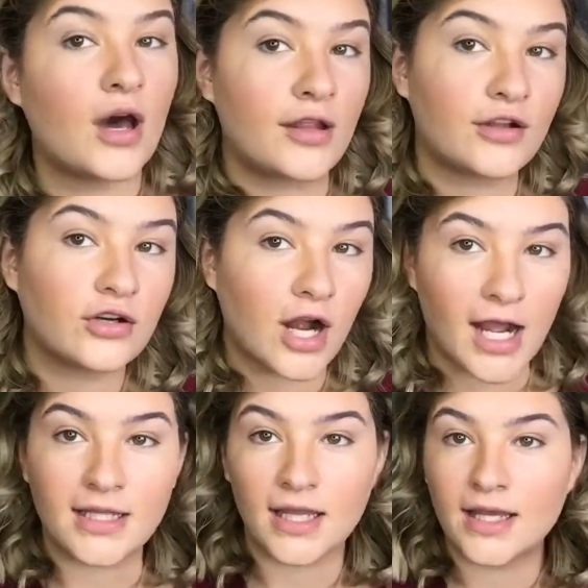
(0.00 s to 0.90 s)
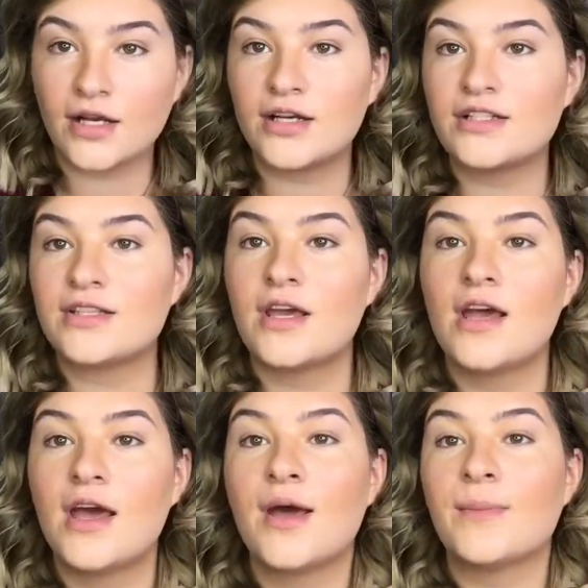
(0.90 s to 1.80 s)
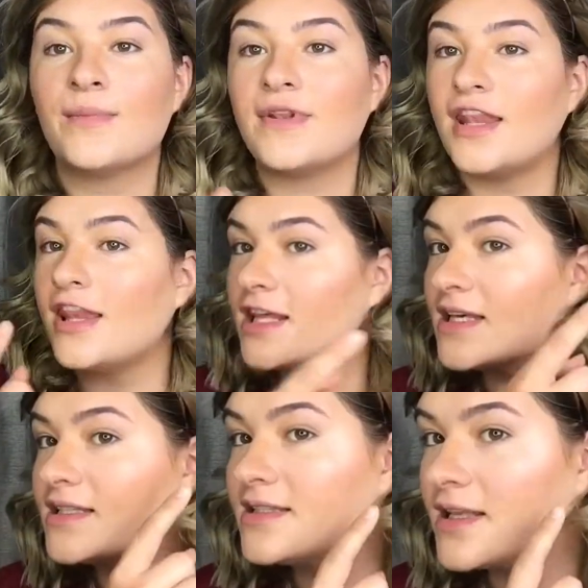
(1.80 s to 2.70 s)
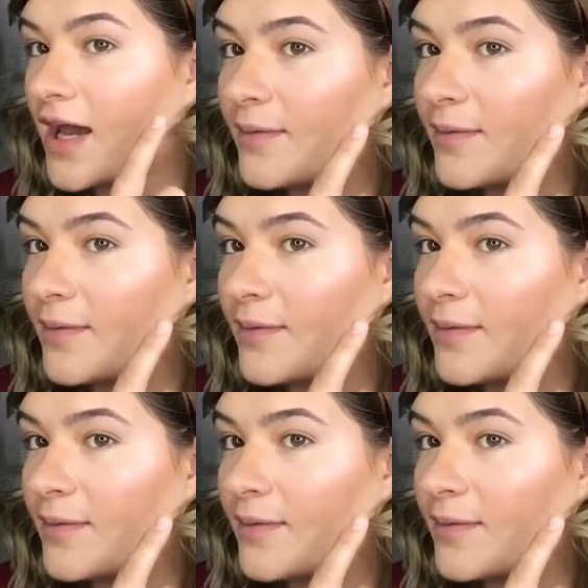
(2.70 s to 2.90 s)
other highlighters, but this,